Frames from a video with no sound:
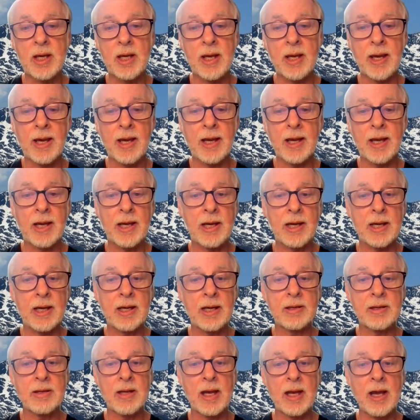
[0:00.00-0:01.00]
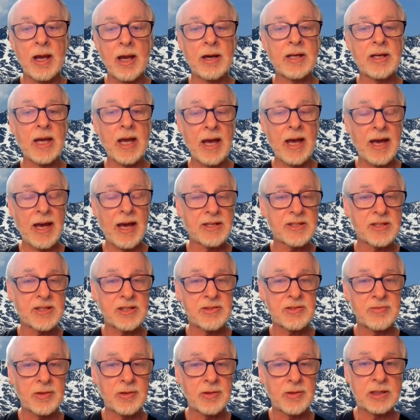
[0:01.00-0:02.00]
and how to
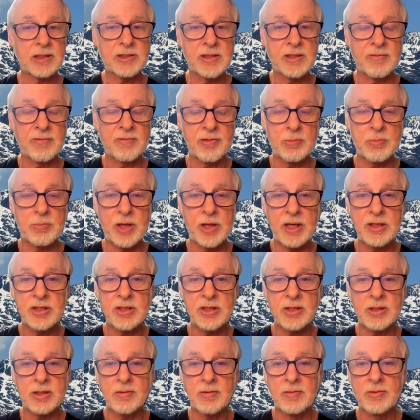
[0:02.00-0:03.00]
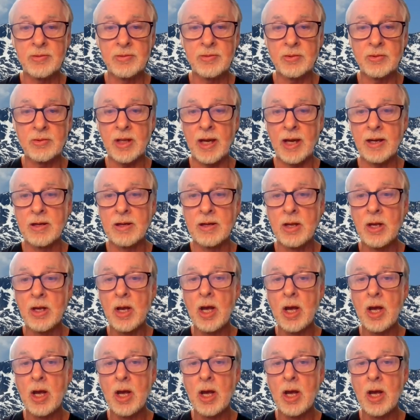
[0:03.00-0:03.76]
access various information through that.